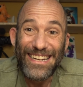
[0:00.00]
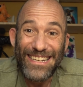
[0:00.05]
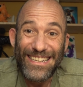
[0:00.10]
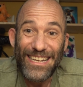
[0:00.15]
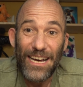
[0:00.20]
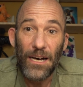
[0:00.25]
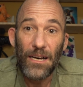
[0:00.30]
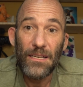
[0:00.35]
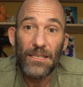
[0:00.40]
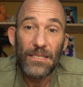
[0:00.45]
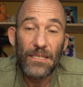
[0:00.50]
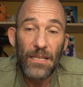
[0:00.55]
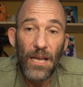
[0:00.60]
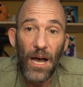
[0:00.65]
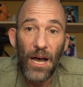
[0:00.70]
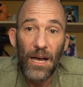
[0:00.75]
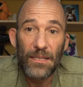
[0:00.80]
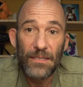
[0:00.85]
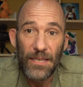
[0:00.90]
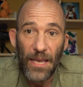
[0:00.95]
does
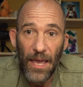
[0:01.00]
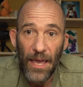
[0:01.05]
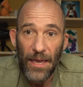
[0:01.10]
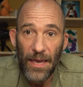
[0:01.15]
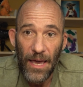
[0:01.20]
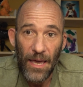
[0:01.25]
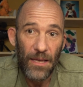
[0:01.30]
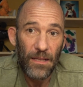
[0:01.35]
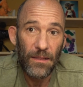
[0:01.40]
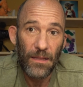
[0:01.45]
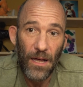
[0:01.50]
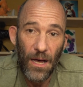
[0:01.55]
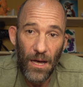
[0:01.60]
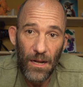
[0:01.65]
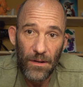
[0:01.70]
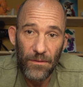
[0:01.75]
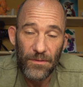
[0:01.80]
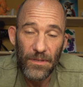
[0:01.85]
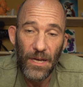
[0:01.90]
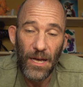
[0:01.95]
not take a
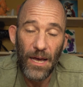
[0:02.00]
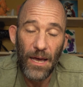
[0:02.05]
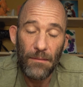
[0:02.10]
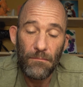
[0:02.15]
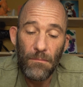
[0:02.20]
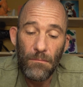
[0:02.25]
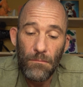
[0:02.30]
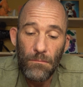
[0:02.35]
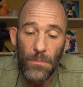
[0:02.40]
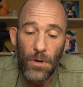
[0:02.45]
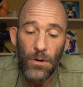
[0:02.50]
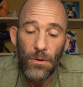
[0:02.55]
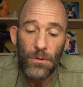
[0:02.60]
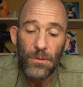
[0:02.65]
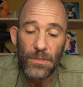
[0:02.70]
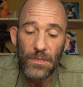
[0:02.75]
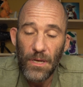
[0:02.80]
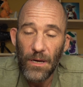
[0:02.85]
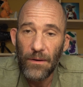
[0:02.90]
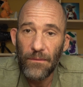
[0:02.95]
lot of time.
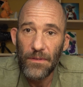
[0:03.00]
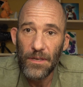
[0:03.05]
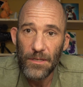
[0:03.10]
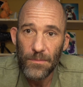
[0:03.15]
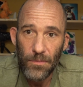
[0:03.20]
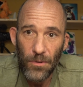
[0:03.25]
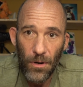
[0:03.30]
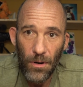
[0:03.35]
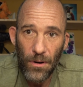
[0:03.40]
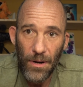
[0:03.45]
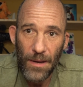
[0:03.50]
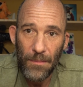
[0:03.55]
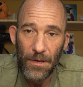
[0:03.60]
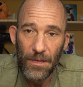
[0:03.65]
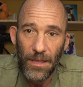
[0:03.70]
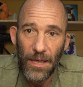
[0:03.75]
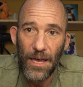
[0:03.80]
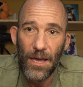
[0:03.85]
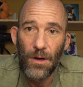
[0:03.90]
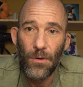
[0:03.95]
Most of these
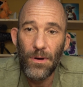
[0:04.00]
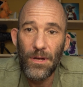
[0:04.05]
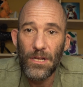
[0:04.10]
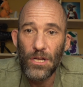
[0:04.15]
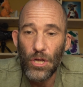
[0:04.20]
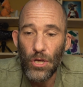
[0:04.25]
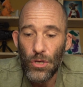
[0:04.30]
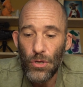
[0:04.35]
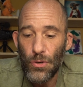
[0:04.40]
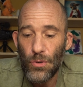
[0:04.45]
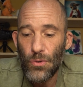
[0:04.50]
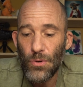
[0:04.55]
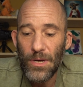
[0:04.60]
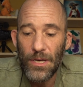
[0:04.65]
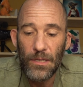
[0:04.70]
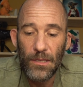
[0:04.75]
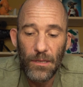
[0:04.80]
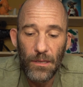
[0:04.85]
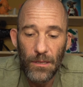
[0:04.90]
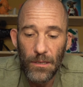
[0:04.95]
programming language you
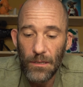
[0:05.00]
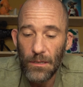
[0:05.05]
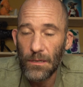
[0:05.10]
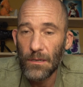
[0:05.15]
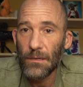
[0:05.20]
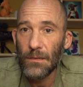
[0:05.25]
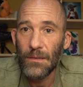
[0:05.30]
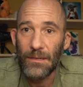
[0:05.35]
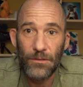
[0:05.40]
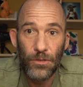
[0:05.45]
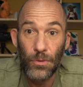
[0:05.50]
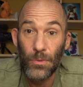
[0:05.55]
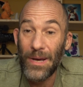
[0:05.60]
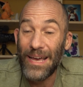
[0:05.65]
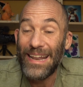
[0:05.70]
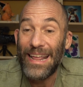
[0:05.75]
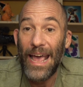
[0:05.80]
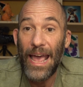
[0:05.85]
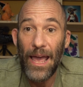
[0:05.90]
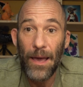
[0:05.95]
can learn to
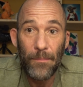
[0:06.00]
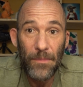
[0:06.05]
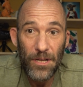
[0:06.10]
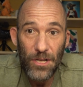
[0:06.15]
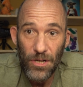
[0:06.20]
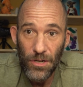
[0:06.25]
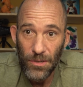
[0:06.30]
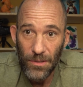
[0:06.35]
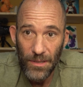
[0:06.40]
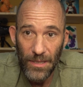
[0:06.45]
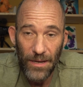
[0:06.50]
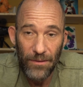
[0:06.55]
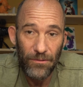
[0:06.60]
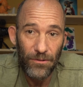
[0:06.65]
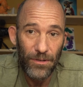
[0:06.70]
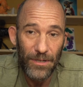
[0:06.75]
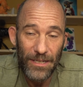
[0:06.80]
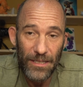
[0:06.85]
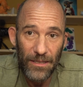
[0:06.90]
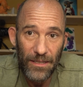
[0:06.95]
an amateur
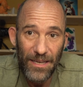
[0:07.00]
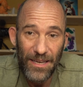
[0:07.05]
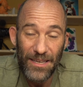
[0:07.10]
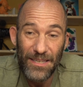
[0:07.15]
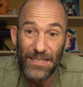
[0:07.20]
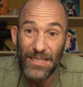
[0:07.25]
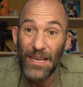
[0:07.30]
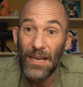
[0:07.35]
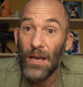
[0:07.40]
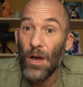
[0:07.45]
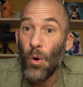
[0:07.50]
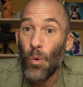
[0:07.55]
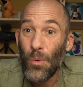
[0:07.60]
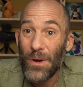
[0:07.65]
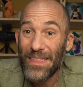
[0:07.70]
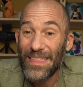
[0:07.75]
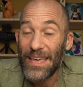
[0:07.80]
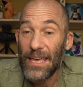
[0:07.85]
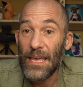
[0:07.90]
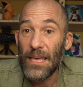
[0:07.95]
level, at least
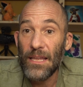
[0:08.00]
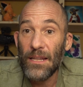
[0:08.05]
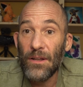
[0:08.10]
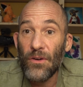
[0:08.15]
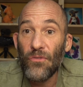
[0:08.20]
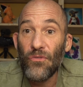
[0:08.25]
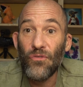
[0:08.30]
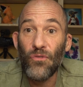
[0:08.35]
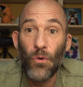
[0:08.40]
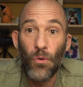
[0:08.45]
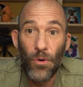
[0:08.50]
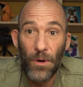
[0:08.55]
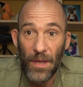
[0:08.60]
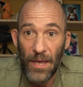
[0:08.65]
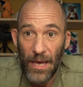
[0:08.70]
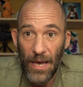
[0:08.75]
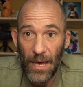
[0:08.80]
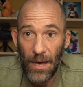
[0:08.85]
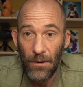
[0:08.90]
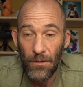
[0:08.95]
within
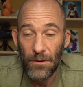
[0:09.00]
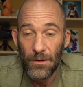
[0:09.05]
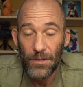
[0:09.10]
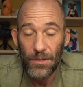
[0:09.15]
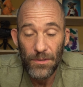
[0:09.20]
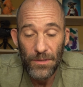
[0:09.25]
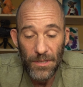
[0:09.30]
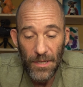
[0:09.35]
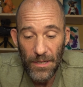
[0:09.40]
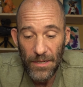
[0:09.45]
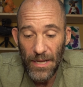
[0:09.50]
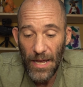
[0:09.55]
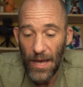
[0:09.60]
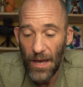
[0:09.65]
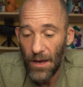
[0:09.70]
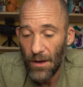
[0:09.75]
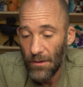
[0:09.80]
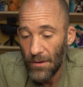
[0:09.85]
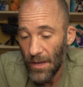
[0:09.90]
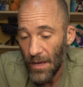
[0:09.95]
40 hours. You sit
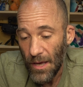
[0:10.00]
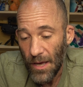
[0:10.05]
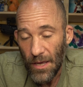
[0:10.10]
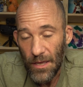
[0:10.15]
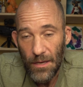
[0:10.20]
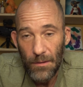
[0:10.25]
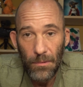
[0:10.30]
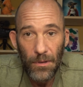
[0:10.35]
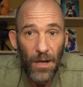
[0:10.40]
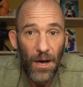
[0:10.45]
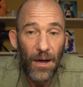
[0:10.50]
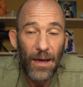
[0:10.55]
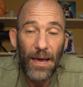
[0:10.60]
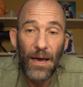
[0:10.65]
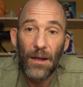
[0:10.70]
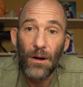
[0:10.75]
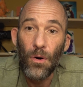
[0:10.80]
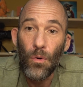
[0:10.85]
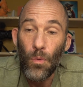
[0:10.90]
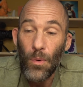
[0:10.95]
down, you block
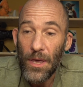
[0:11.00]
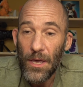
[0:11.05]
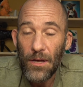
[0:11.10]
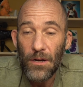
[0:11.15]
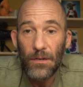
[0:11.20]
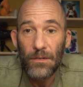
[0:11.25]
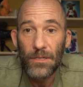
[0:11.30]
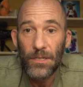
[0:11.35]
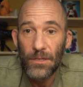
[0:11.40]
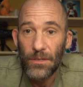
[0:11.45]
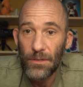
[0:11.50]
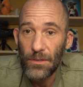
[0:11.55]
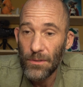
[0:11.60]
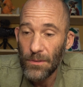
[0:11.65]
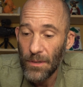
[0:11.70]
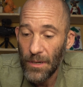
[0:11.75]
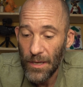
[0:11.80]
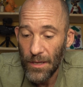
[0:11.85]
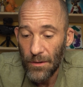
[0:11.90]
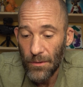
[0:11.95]
out a week or
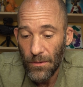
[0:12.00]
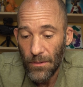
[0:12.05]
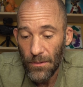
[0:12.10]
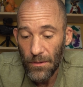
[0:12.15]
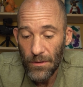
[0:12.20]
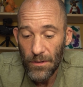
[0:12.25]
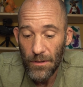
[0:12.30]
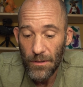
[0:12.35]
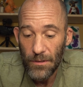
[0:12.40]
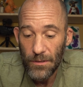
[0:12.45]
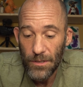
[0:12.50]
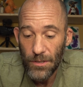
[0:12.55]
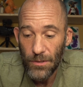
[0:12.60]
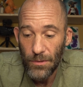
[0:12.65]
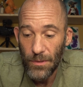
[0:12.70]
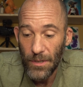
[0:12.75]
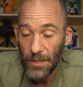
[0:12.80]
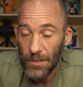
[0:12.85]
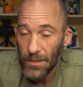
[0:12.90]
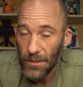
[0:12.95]
two in order
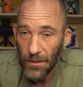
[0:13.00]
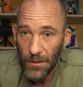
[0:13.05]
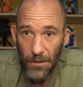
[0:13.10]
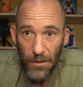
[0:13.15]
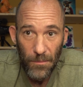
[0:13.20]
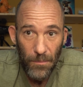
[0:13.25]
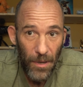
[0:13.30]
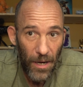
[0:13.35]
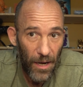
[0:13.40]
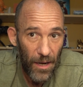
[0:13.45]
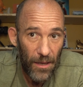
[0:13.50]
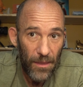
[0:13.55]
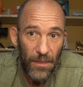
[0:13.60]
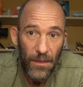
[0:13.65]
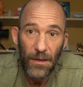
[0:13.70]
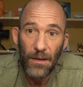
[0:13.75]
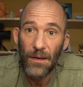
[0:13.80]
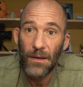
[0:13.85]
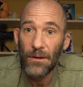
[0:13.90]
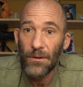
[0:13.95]
to learn
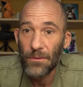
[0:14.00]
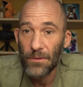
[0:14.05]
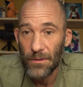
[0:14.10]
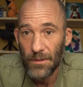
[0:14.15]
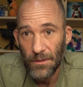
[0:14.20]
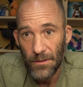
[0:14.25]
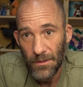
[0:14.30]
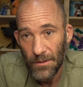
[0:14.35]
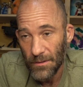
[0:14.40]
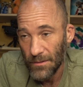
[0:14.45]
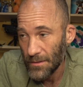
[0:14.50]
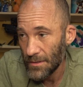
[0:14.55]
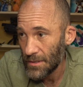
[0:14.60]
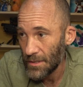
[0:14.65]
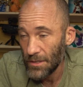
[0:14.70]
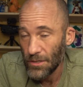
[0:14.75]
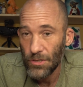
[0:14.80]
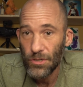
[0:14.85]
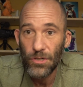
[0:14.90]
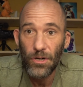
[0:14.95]
Python or to learn C#